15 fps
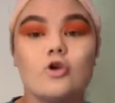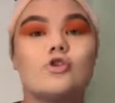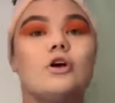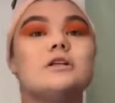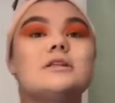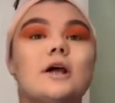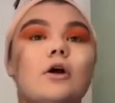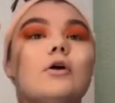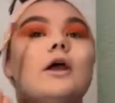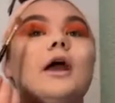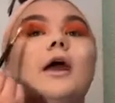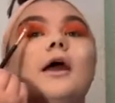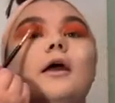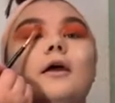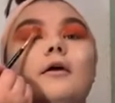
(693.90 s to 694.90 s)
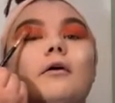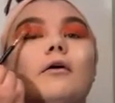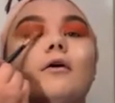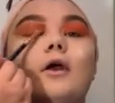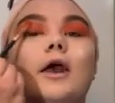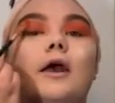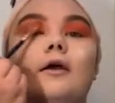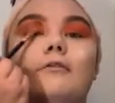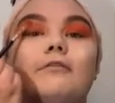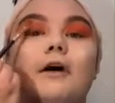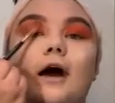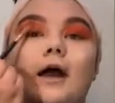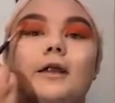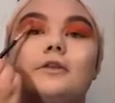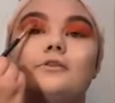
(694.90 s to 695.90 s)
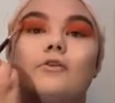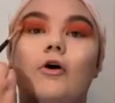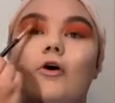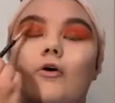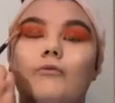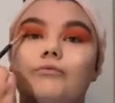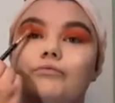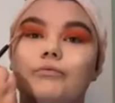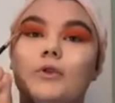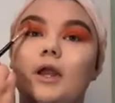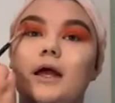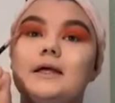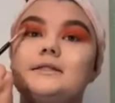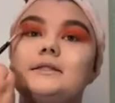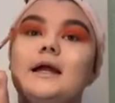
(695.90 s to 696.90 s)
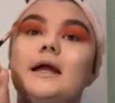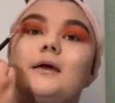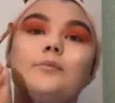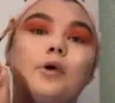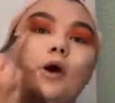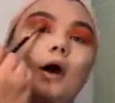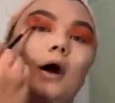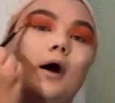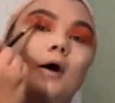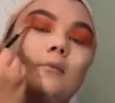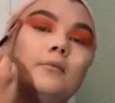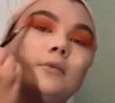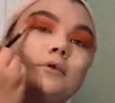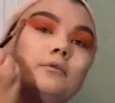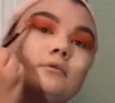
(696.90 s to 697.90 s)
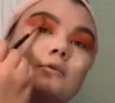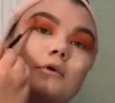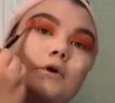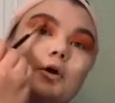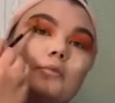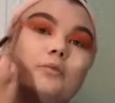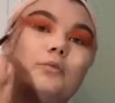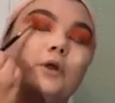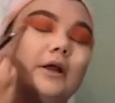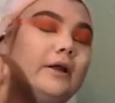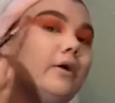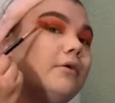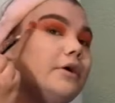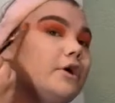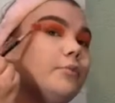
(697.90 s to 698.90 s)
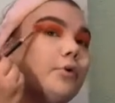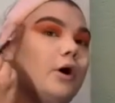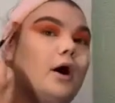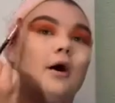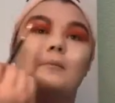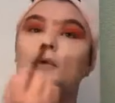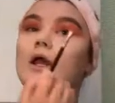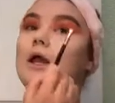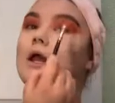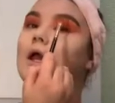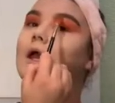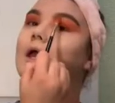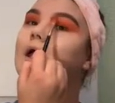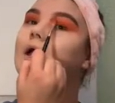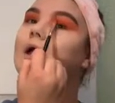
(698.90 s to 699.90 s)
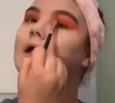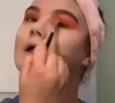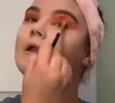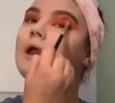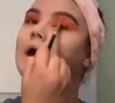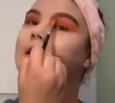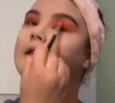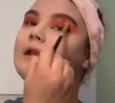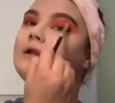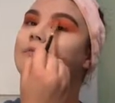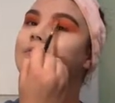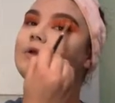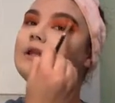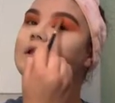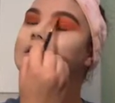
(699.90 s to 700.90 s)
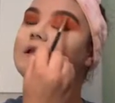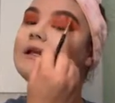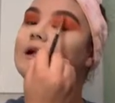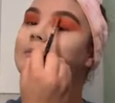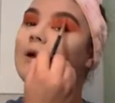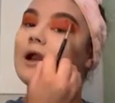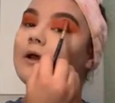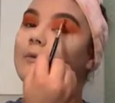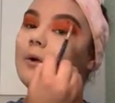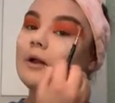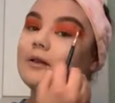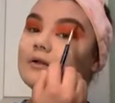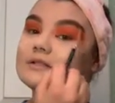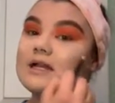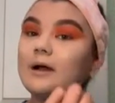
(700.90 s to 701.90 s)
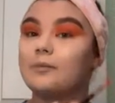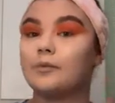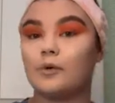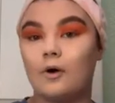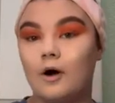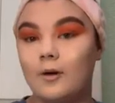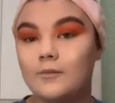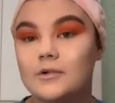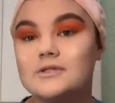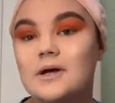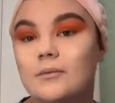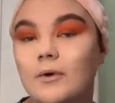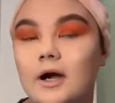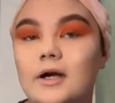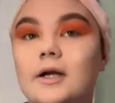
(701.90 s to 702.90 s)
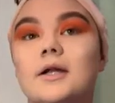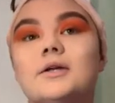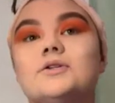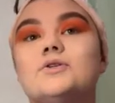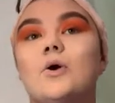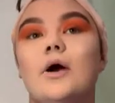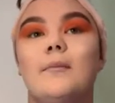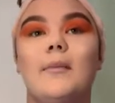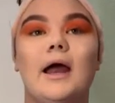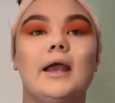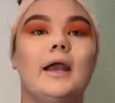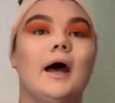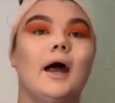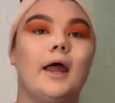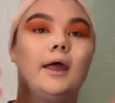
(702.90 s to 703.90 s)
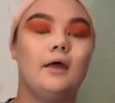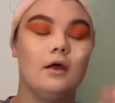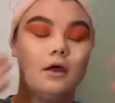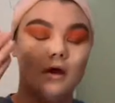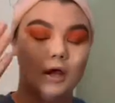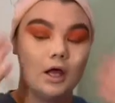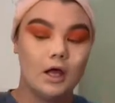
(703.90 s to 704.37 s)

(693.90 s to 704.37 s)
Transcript: So I was like, okay, fine. So I stay at prom, or we go into prom, and I didn't really think about it while I was at prom because I wanted to enjoy my night.